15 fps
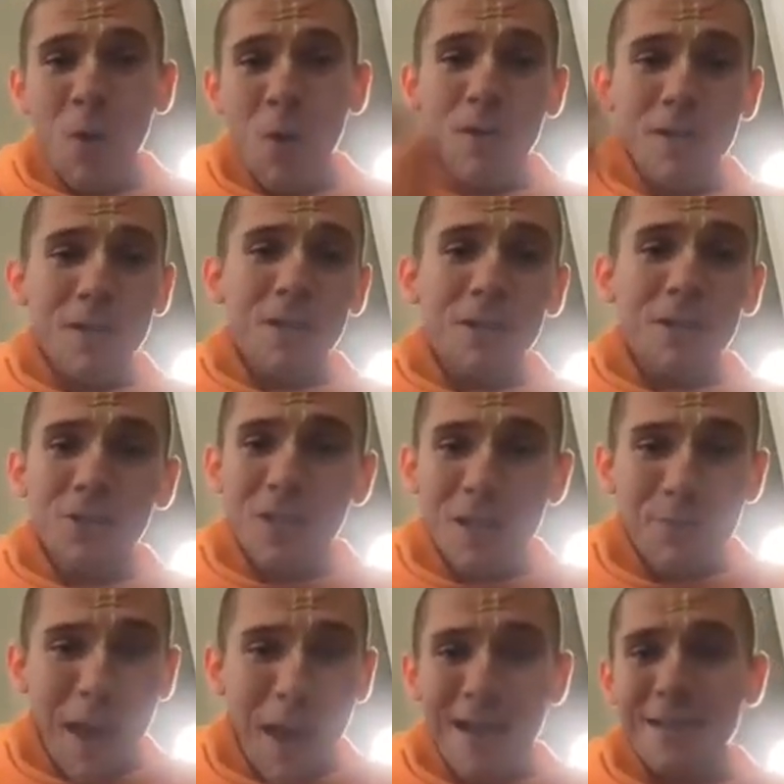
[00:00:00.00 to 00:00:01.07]
which includes
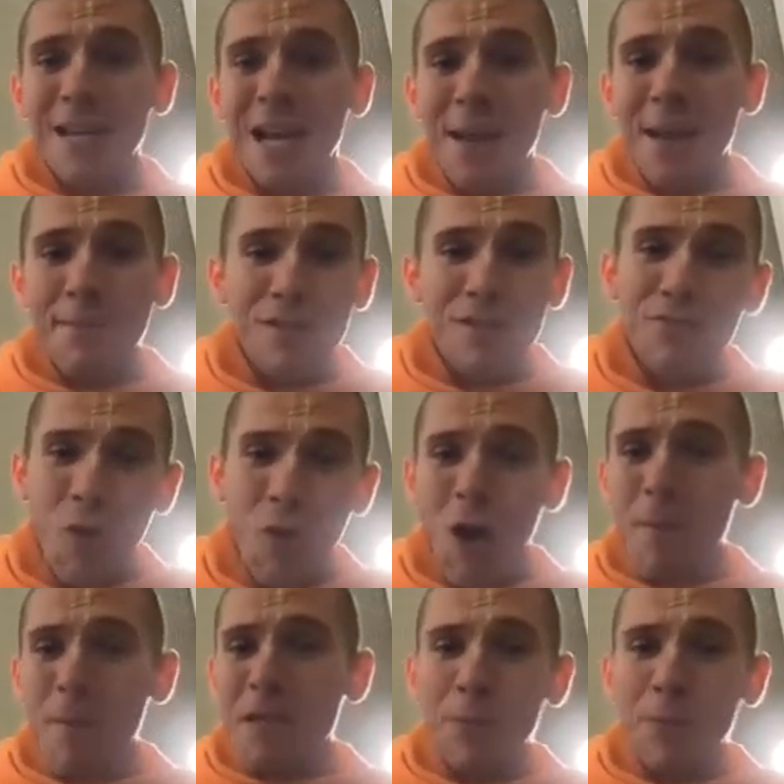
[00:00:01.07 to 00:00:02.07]
his pastimes, his form,